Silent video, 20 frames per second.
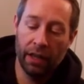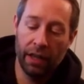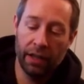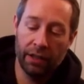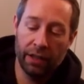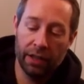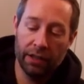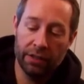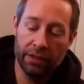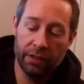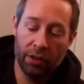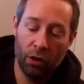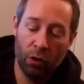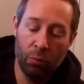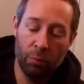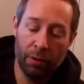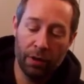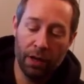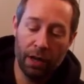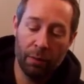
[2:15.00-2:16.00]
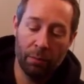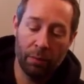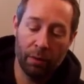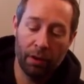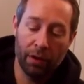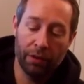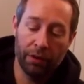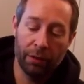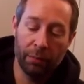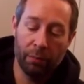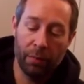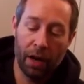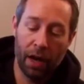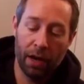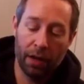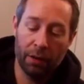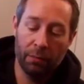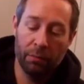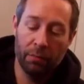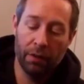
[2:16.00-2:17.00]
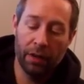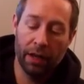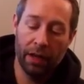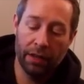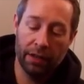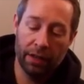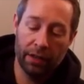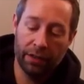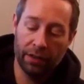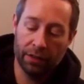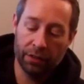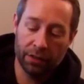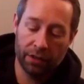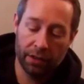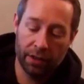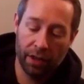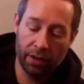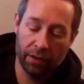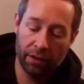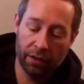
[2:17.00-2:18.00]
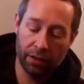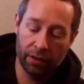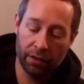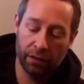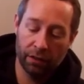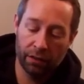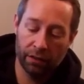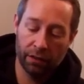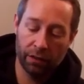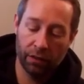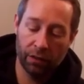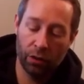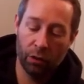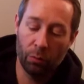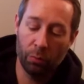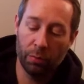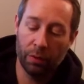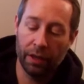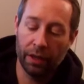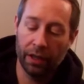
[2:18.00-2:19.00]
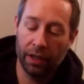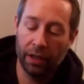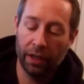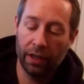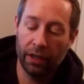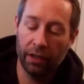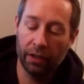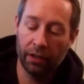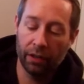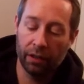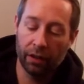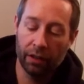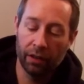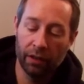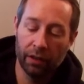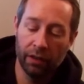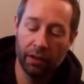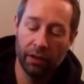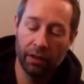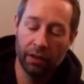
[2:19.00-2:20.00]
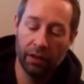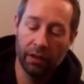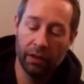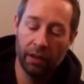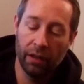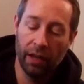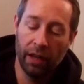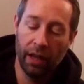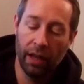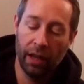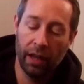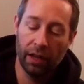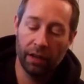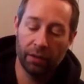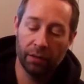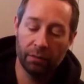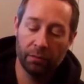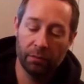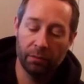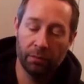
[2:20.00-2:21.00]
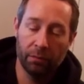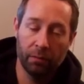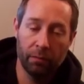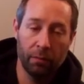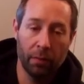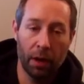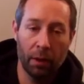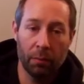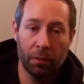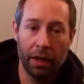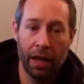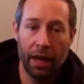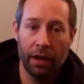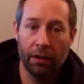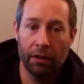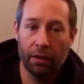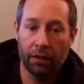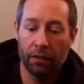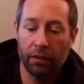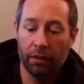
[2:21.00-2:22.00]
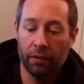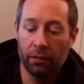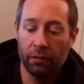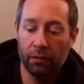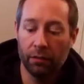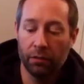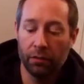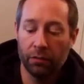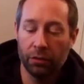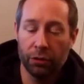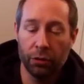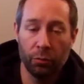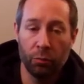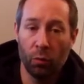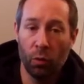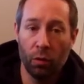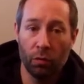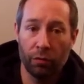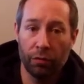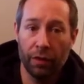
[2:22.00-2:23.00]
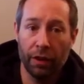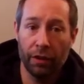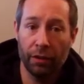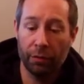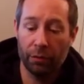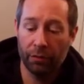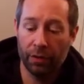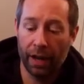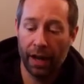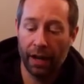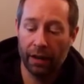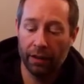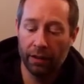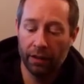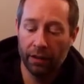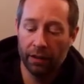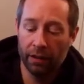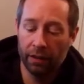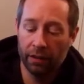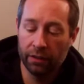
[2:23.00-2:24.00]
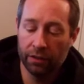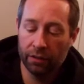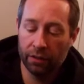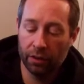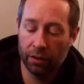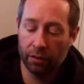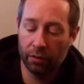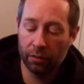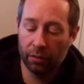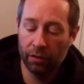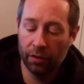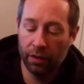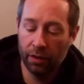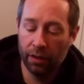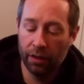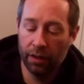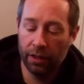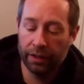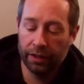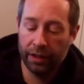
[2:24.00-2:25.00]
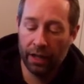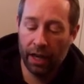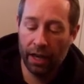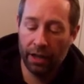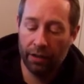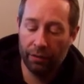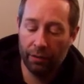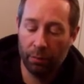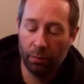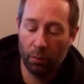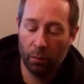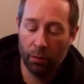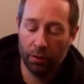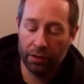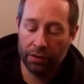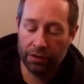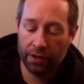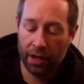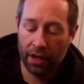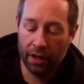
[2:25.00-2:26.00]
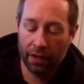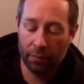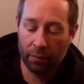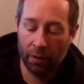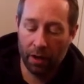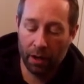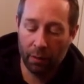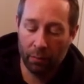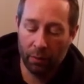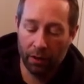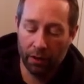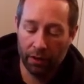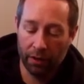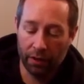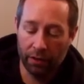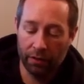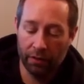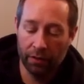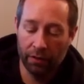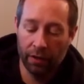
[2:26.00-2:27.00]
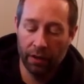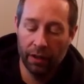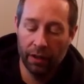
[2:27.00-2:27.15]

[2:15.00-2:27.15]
it doesn't open up on the bottom and then there's another little opening here and my bladder tube won't fit through that. So it's kind of a poor design in my opinion.